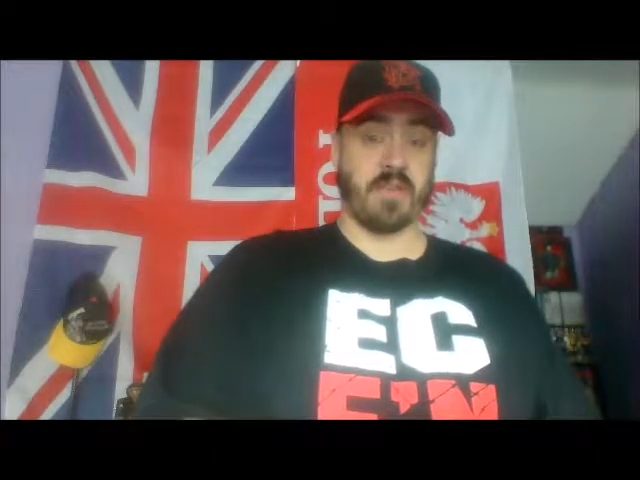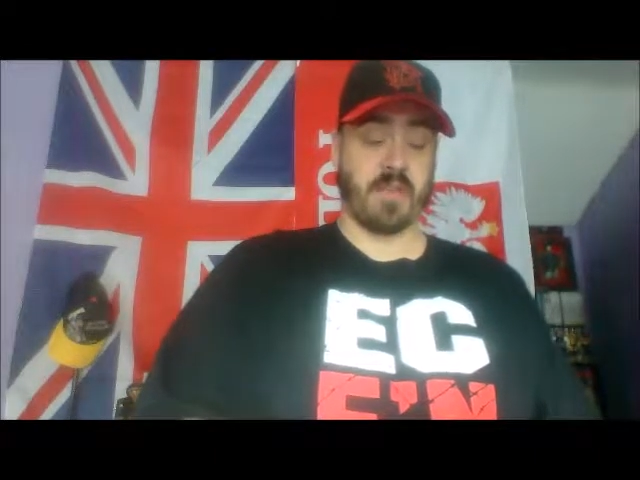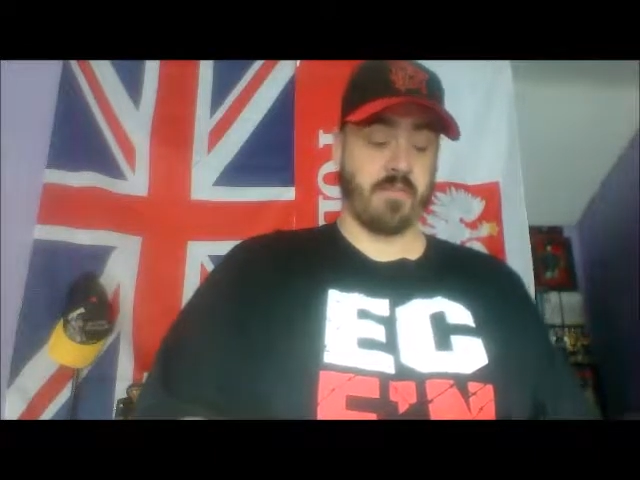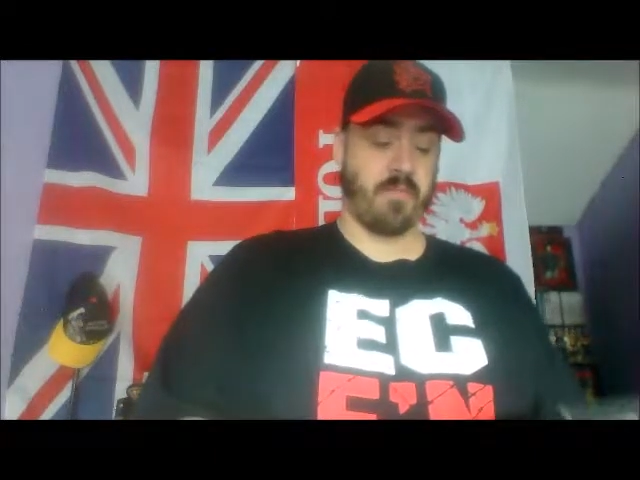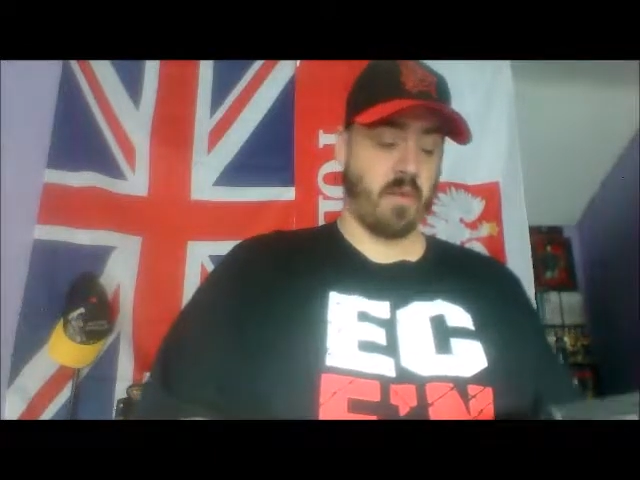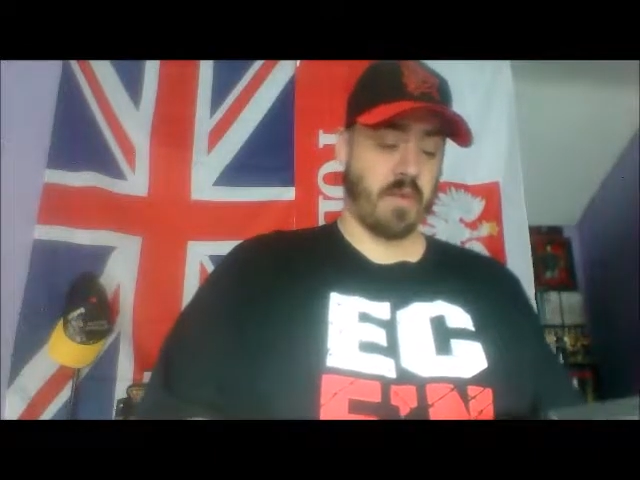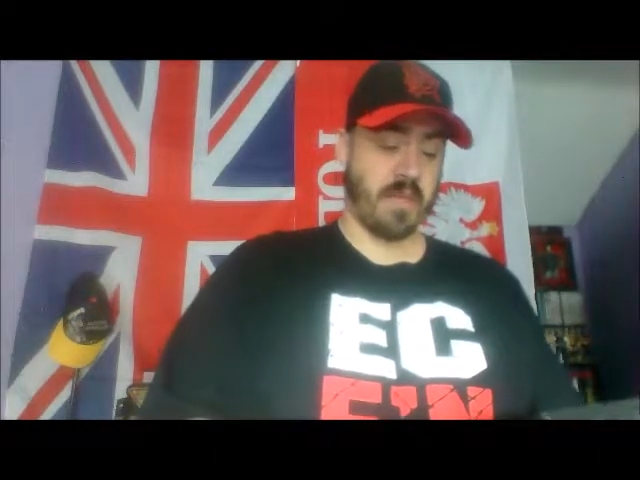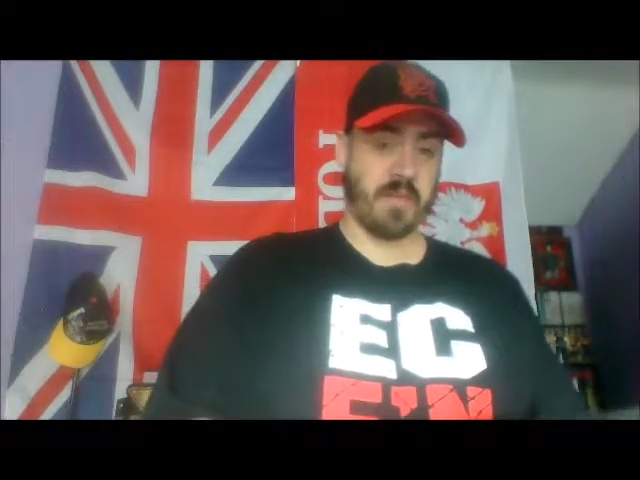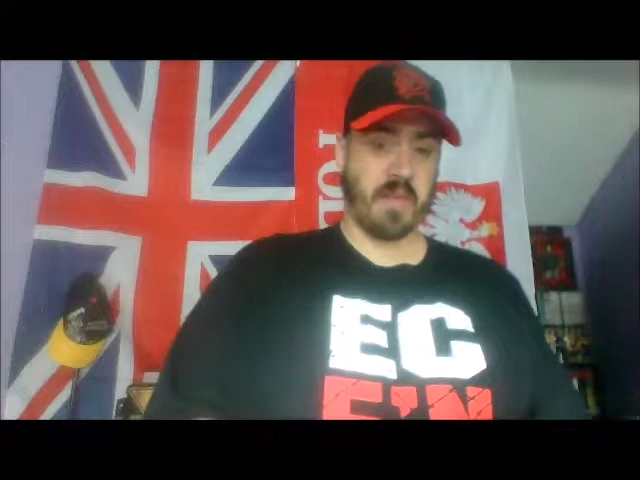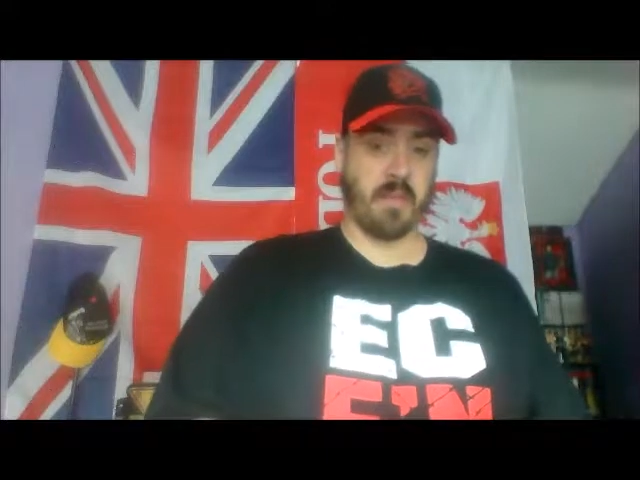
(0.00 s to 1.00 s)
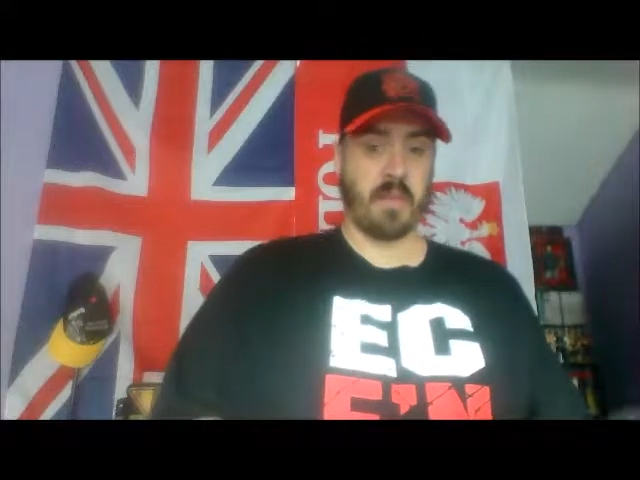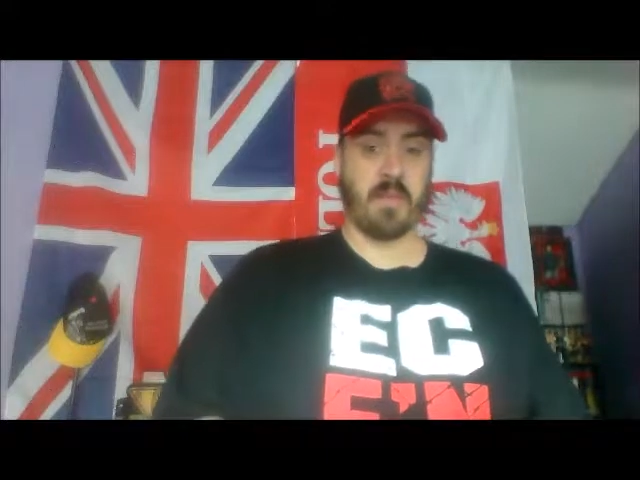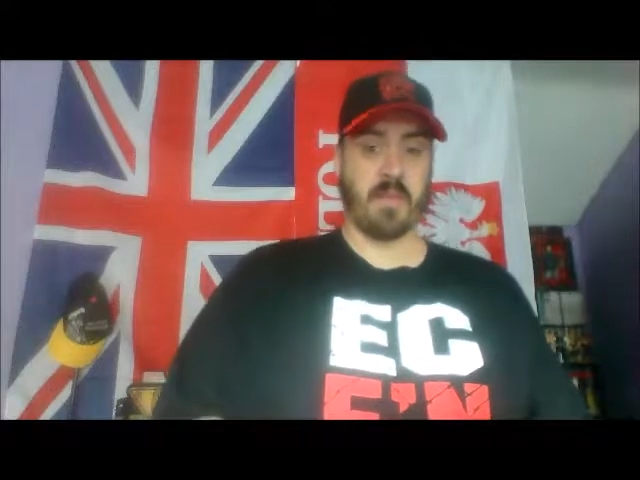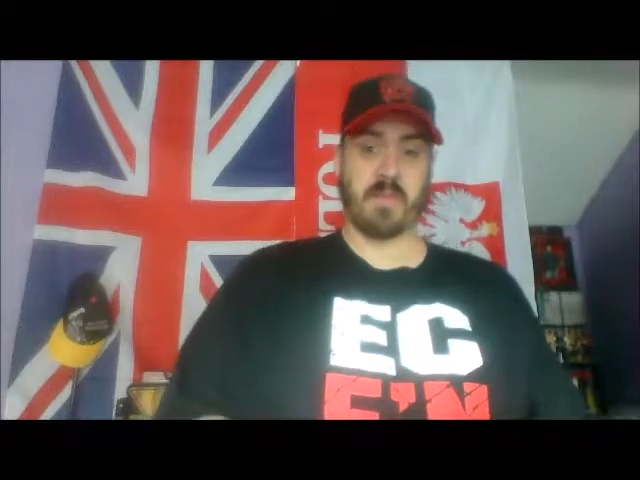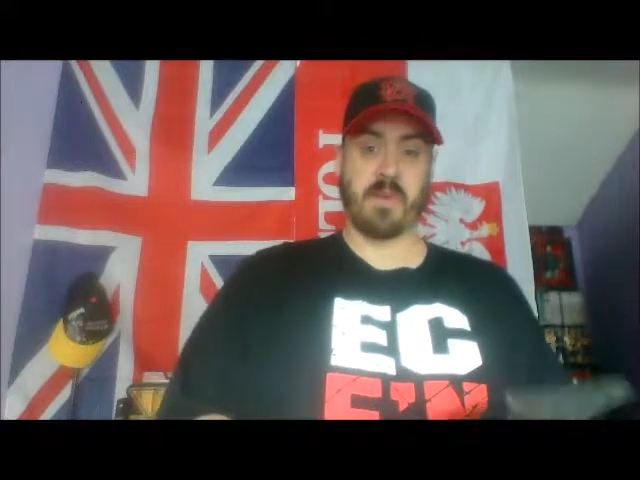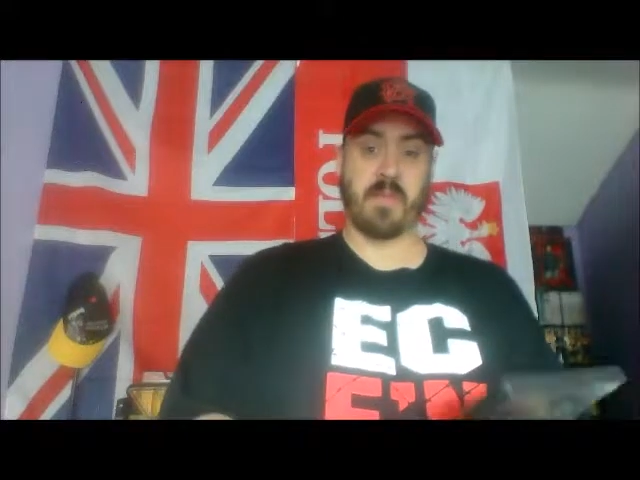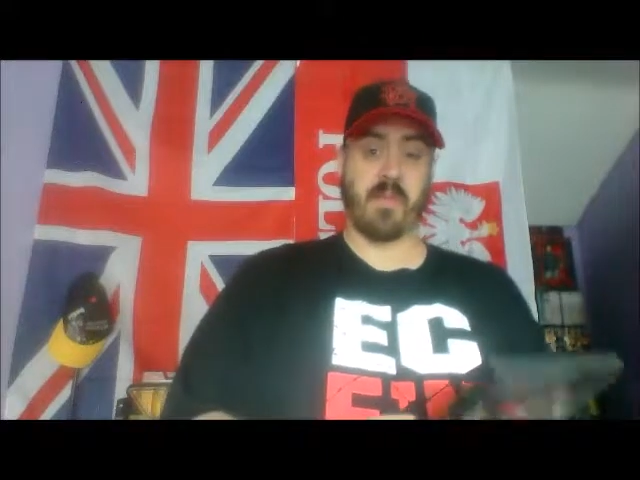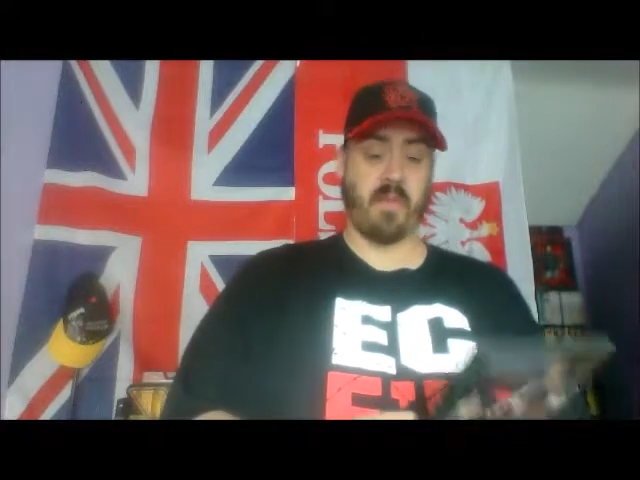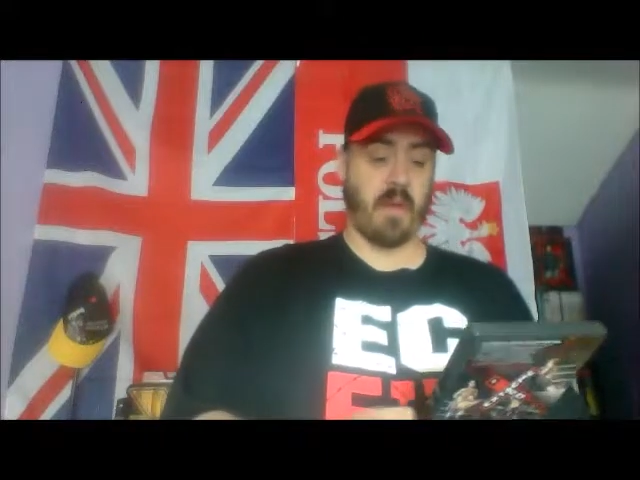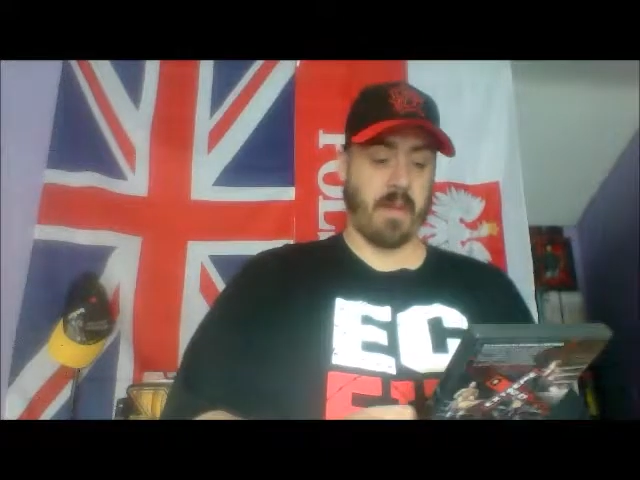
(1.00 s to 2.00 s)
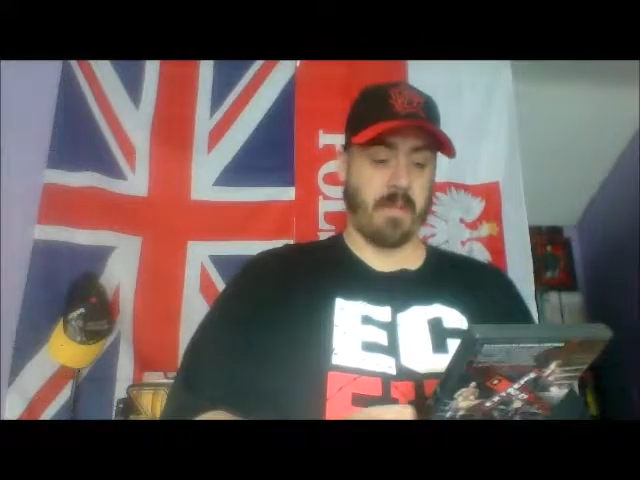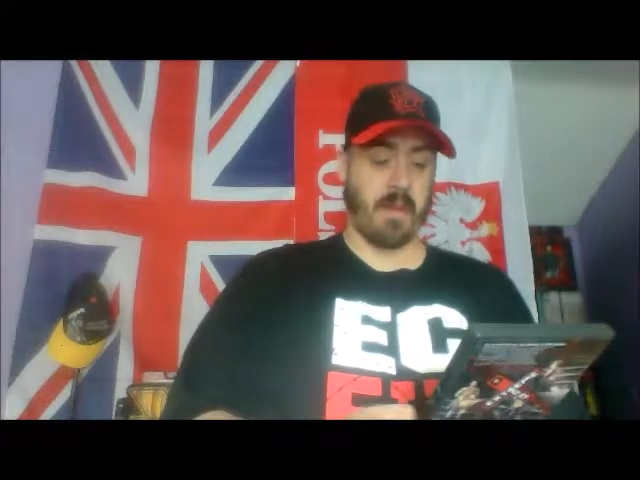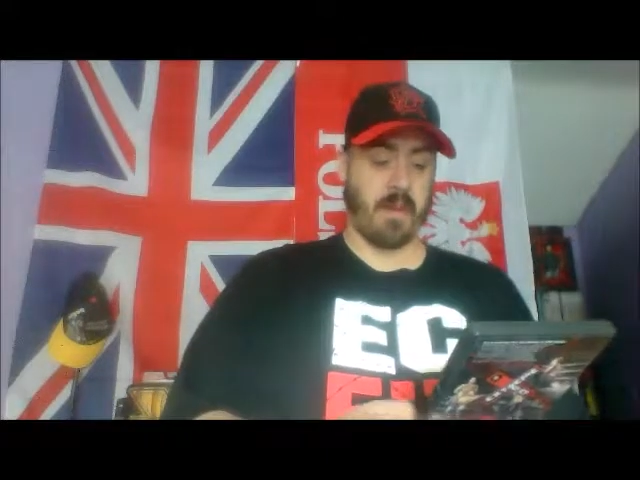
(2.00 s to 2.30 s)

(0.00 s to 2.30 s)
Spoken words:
and walked out champion, which made me very happy.